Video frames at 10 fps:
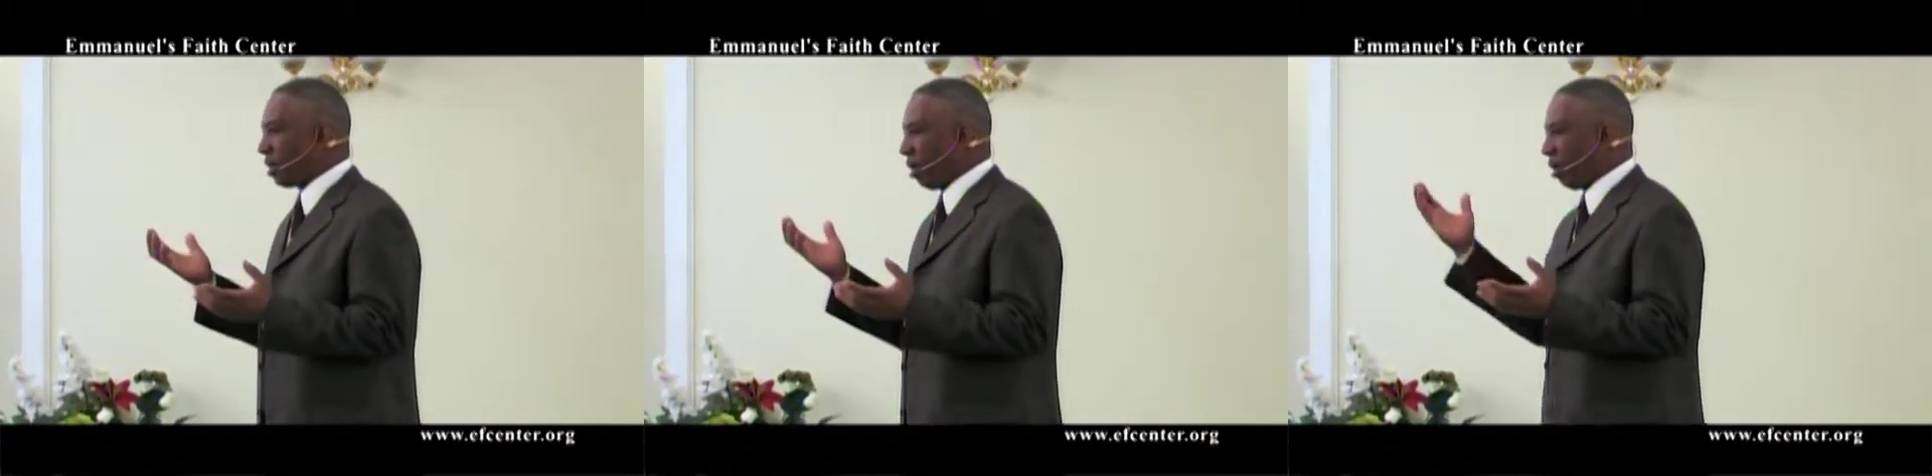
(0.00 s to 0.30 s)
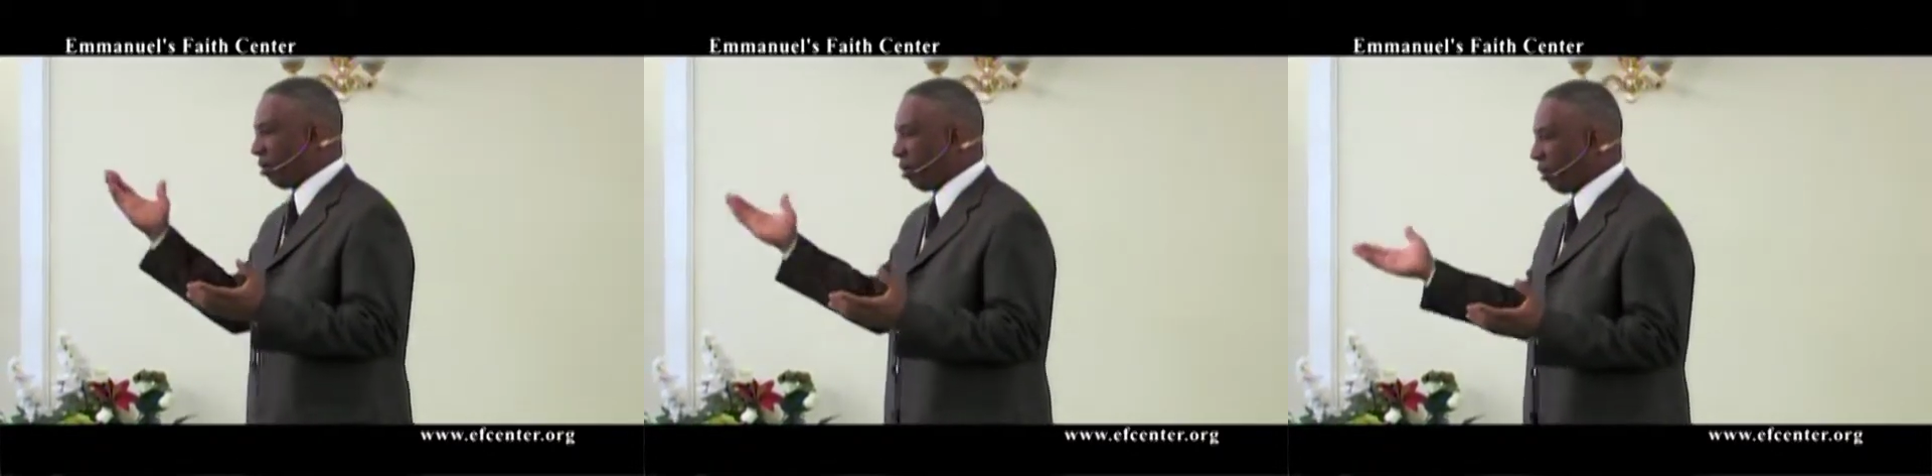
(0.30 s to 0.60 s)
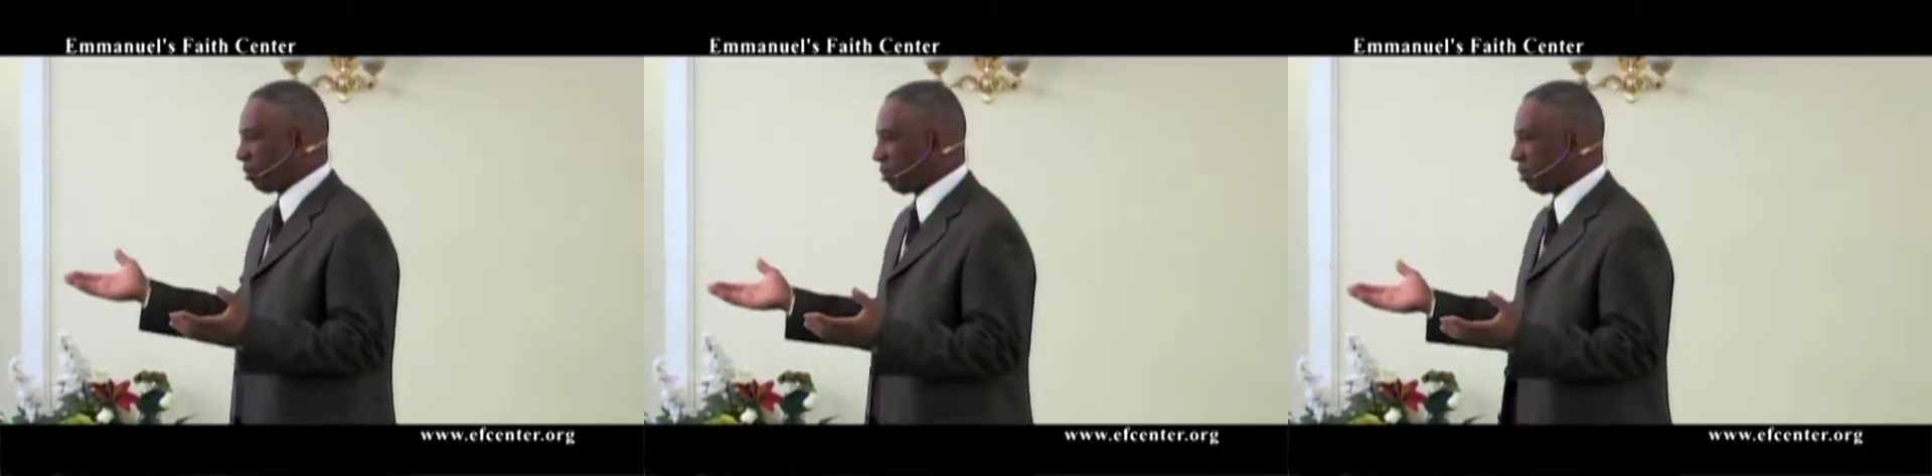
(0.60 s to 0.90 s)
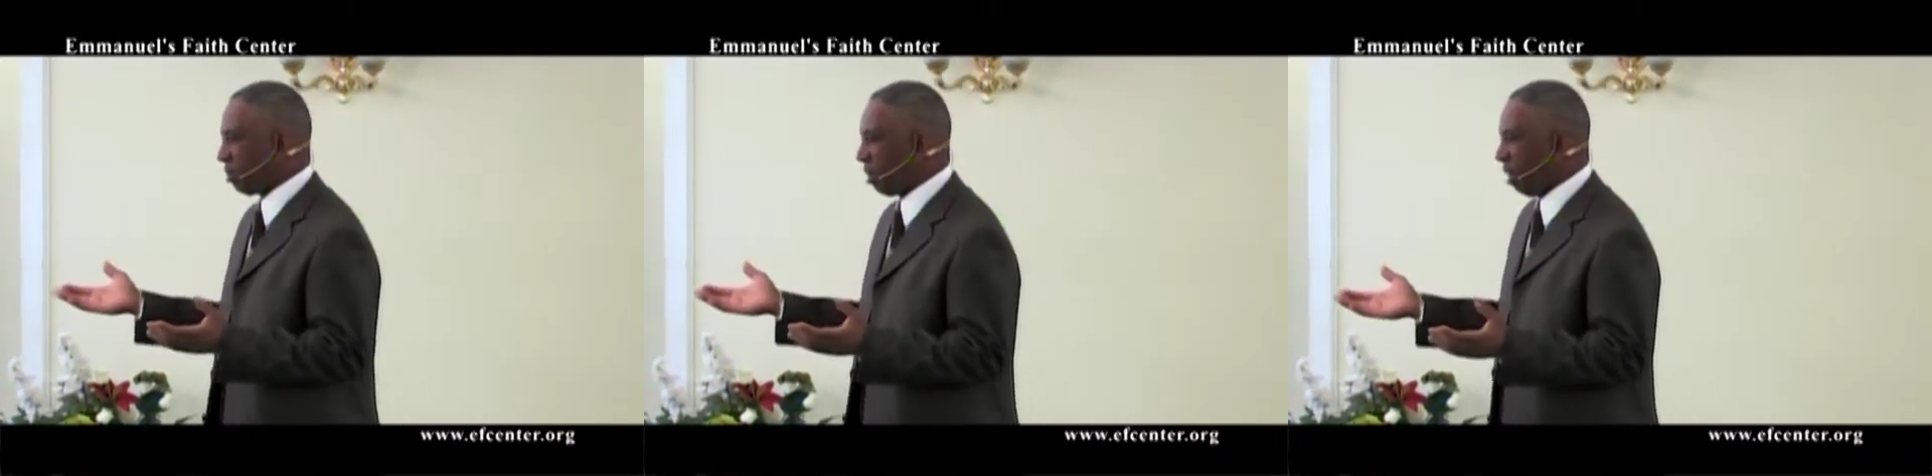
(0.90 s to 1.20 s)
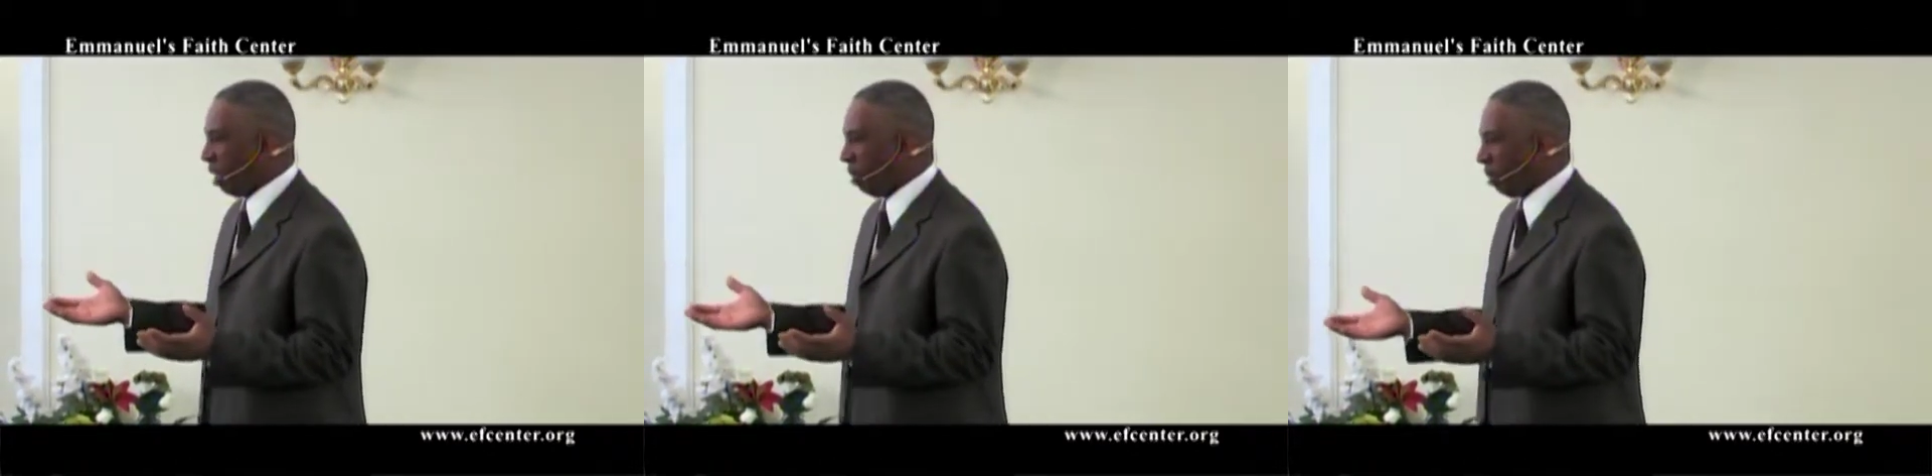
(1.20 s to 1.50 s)
the other person,
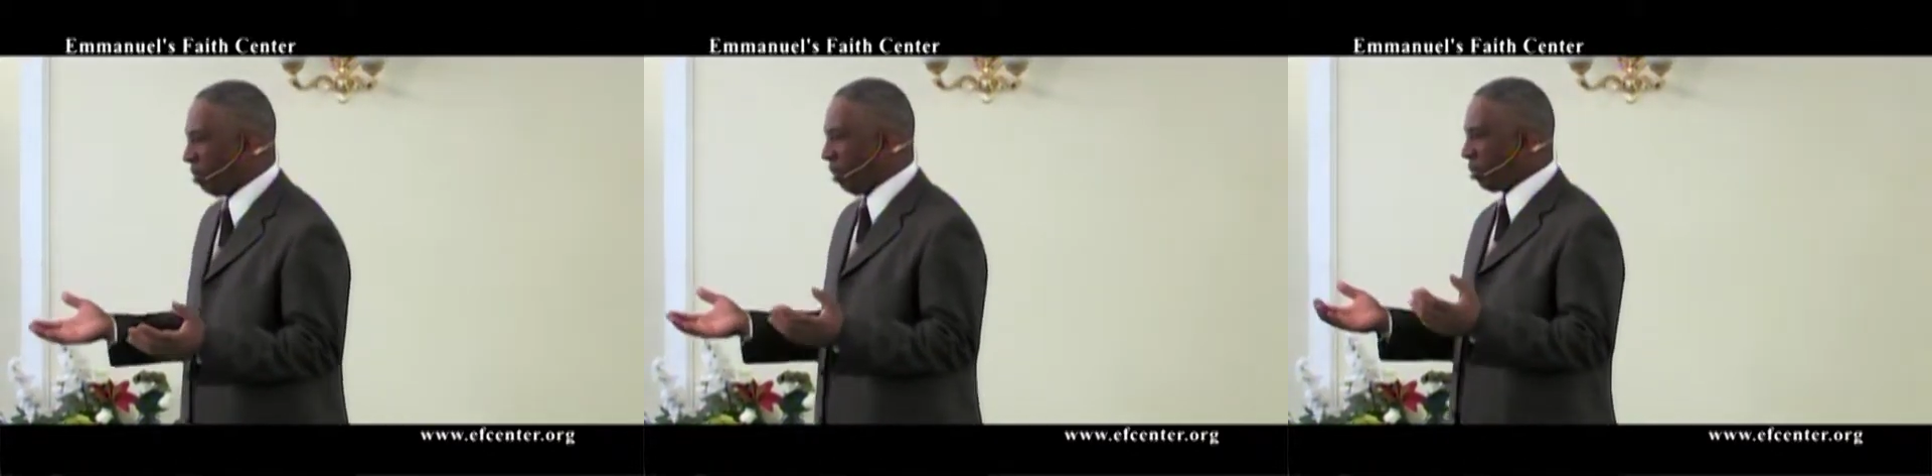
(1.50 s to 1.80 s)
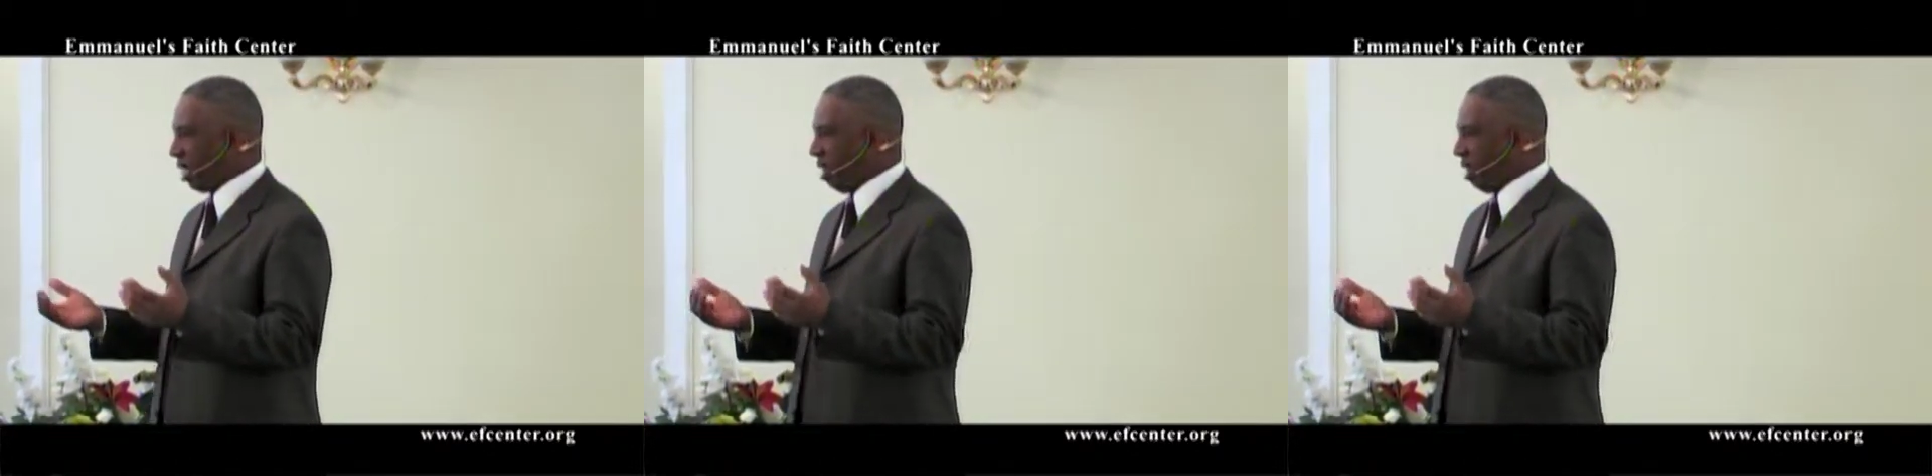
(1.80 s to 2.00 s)
but most